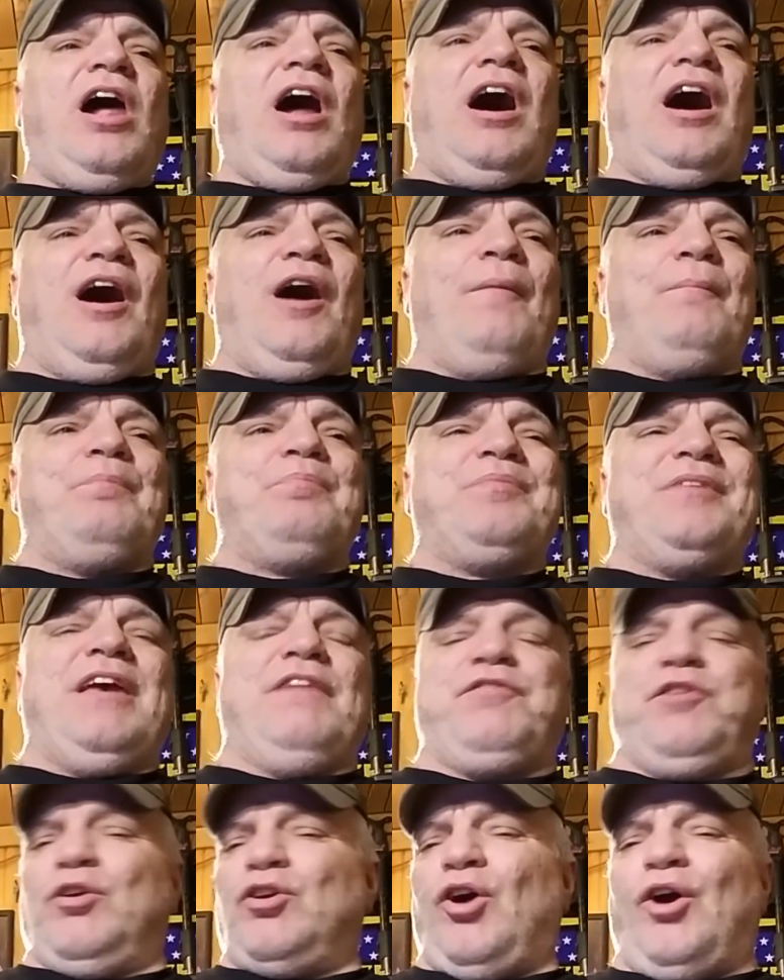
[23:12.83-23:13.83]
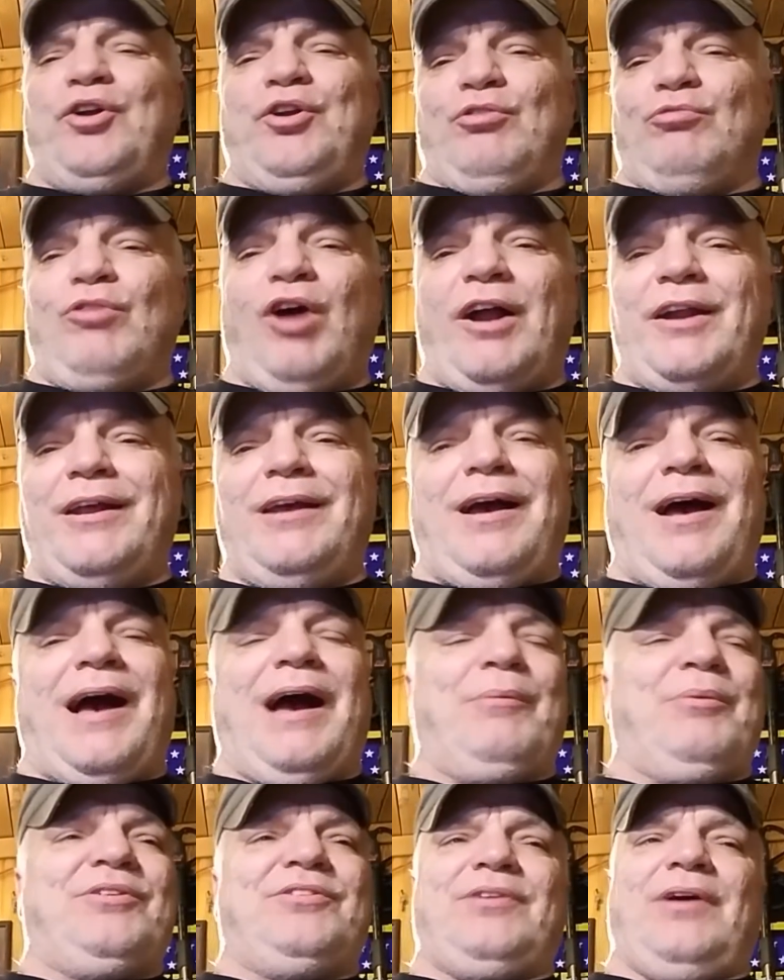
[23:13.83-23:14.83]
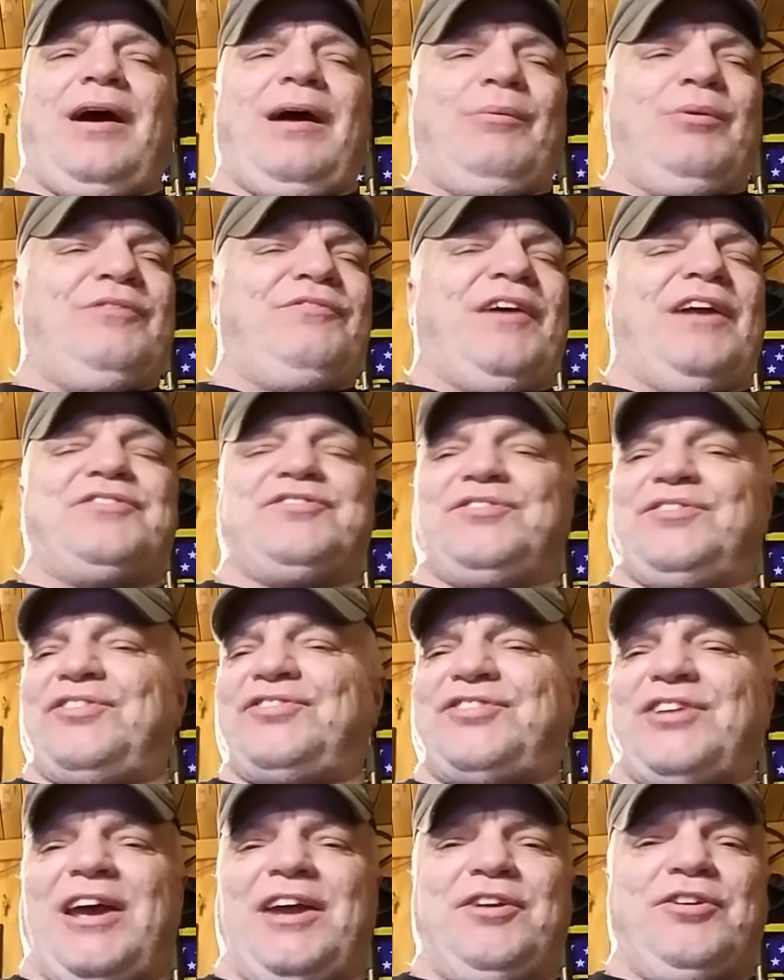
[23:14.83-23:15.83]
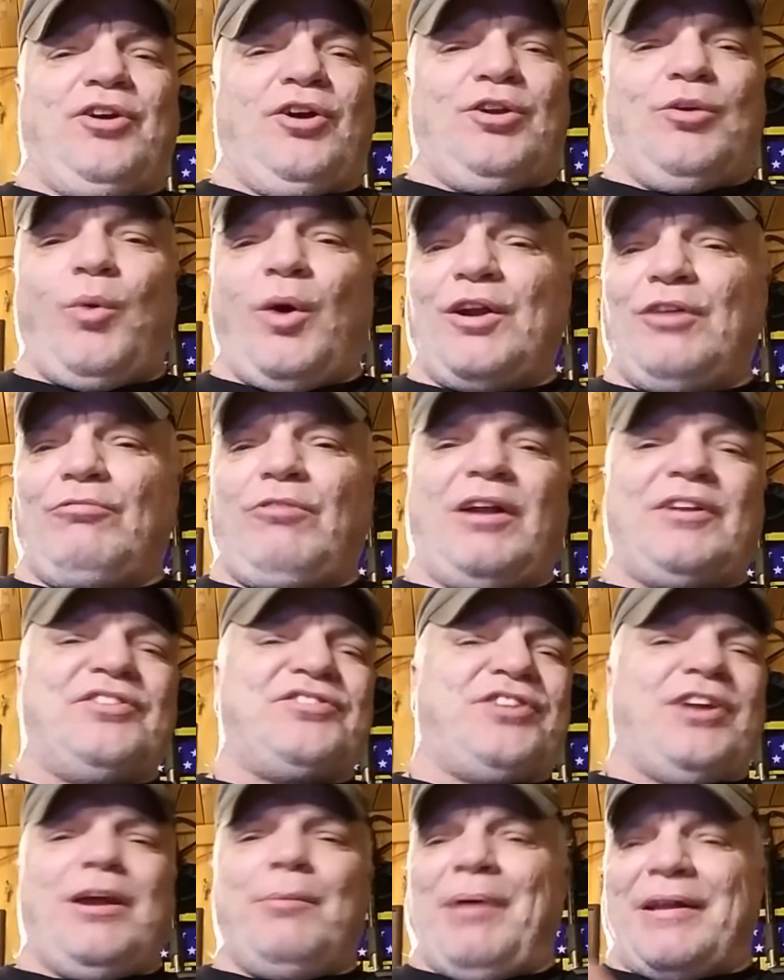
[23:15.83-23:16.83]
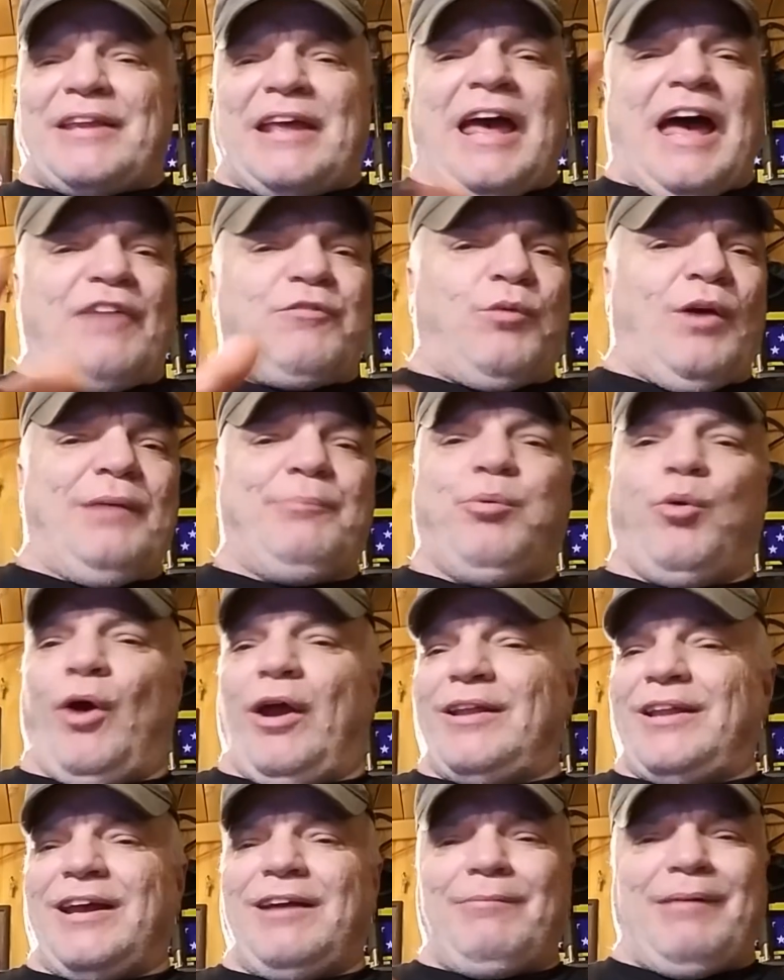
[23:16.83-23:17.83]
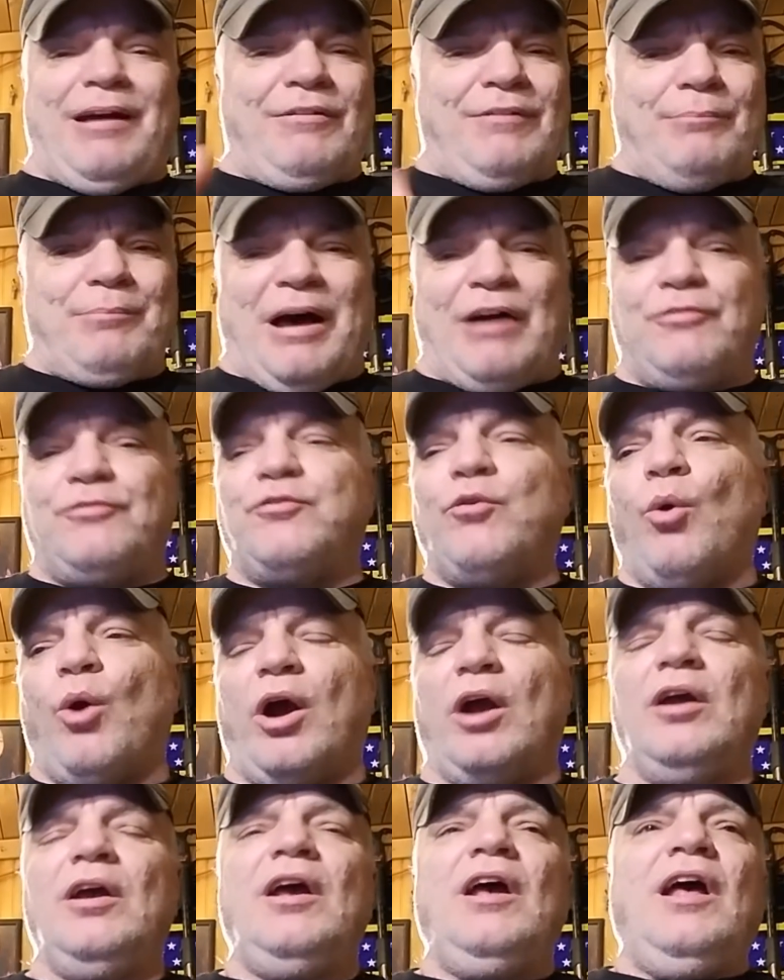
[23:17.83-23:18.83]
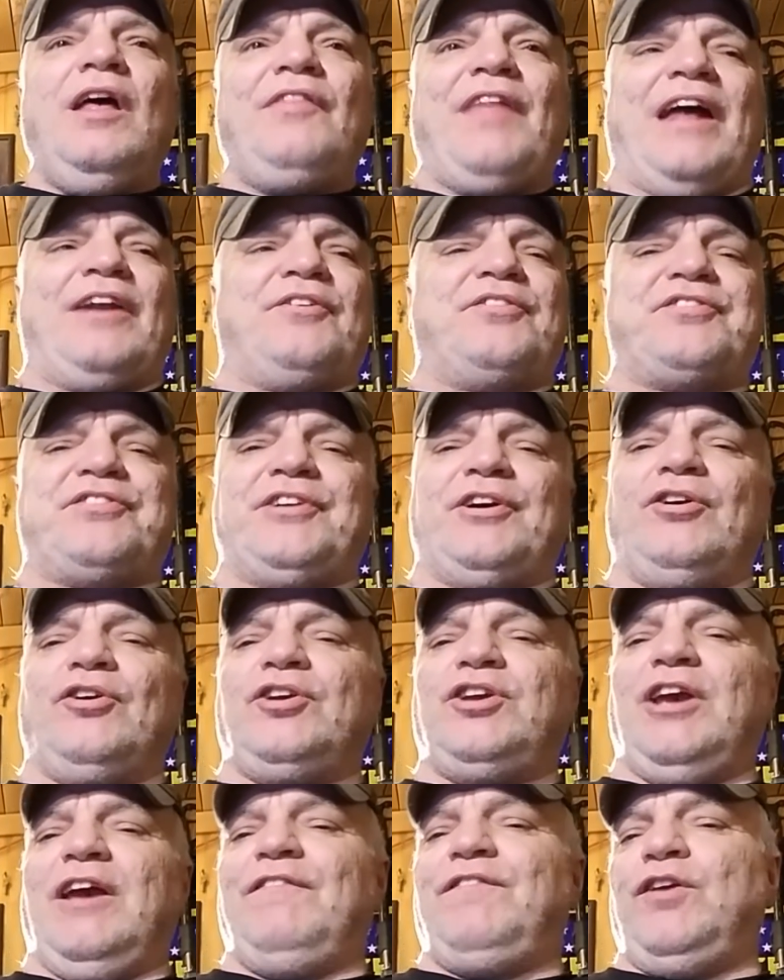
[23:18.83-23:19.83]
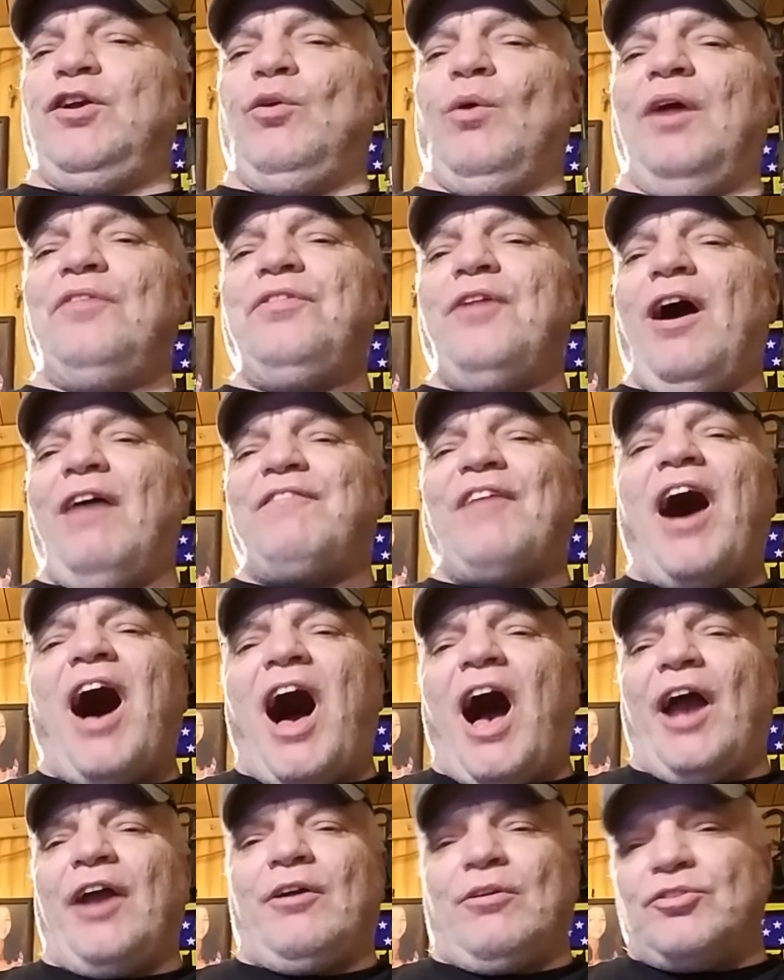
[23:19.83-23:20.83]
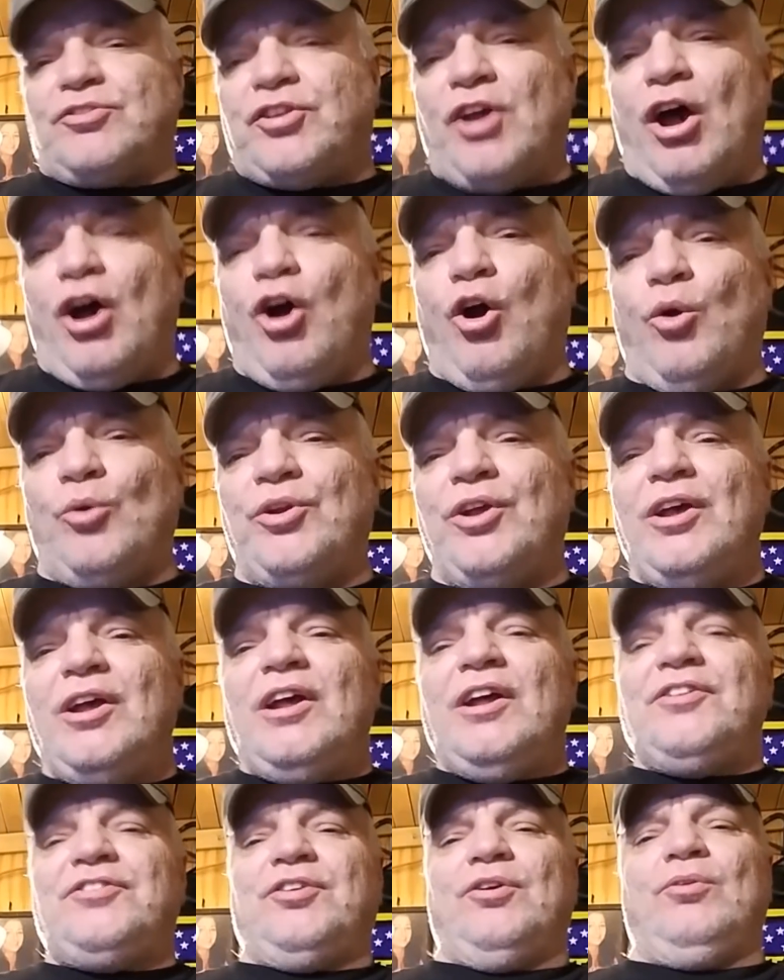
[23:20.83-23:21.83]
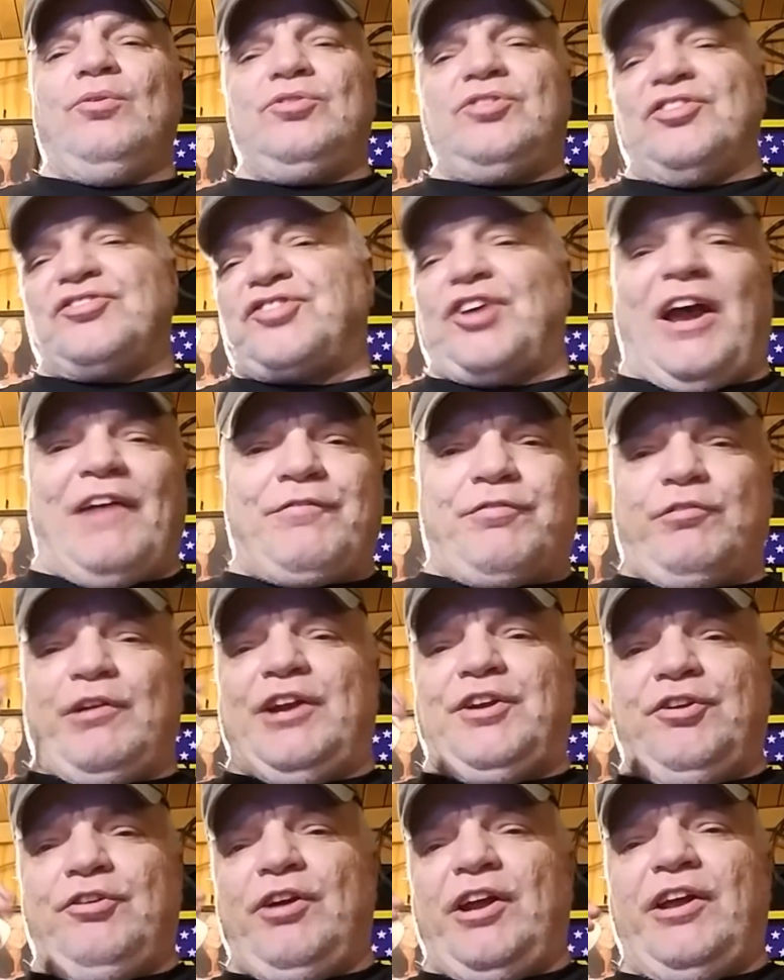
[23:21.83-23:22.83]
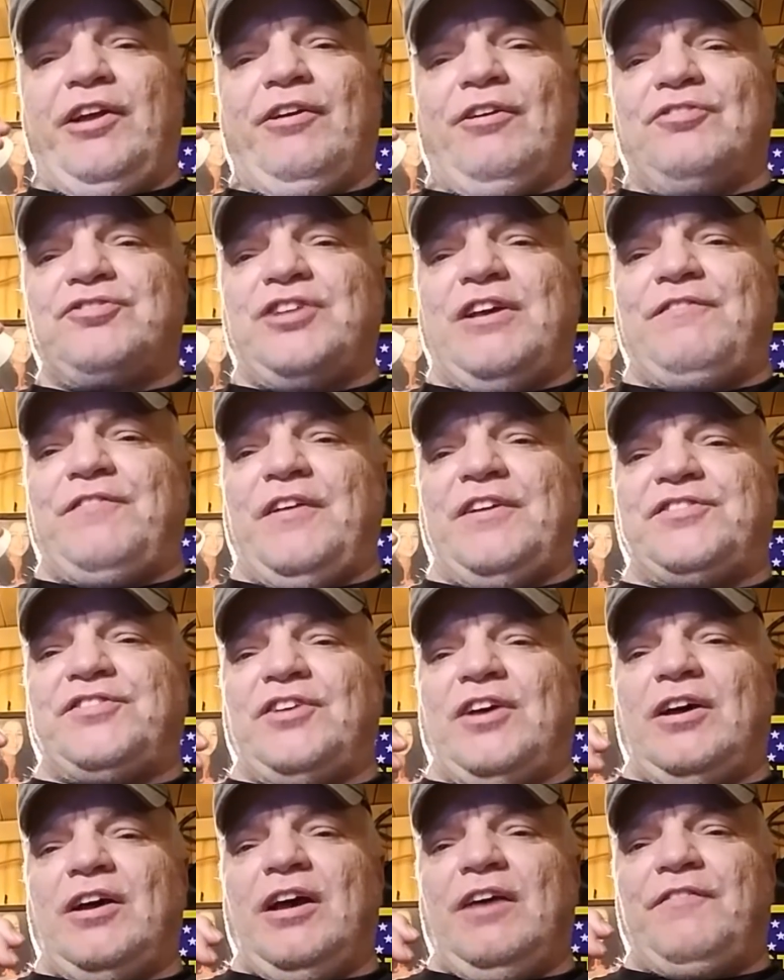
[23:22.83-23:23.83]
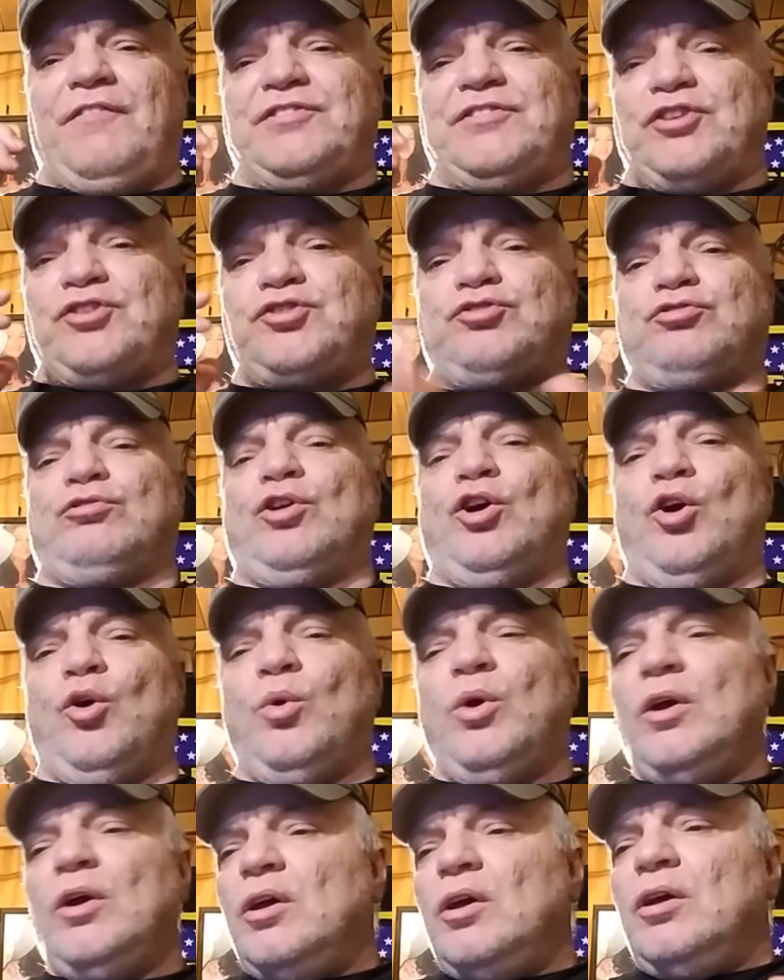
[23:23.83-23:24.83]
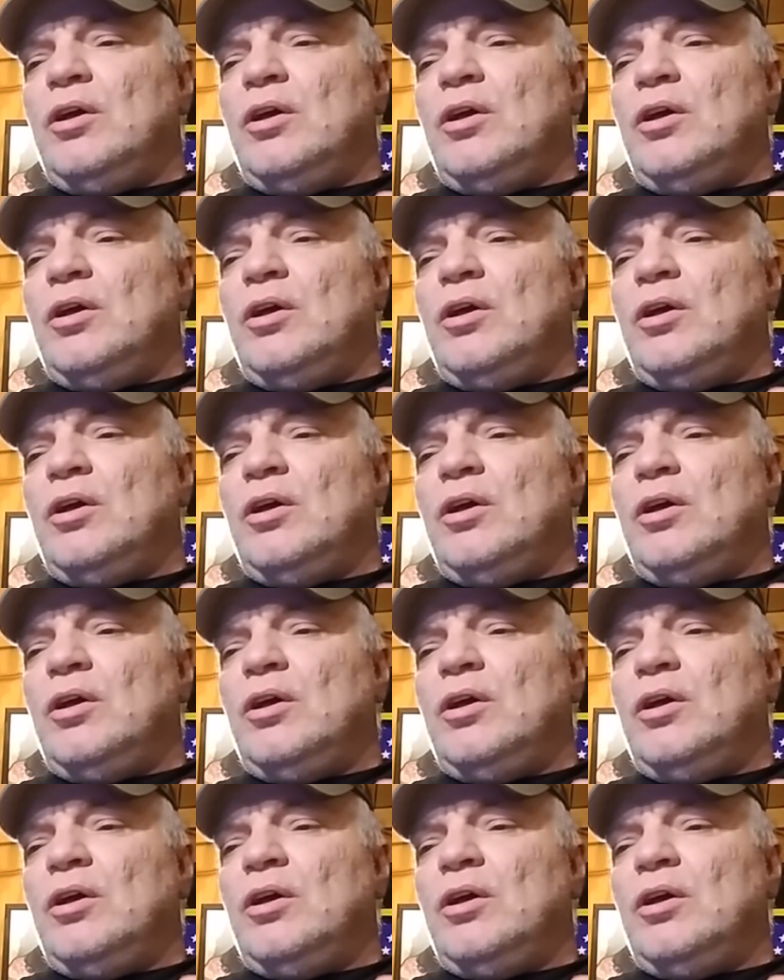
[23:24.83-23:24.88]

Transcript: If you're going to run it, I would venture to say you're going to want to run this thing about the halfway point, like about 4. That'll still give you enough iron tone to decipher in your ears if it's a true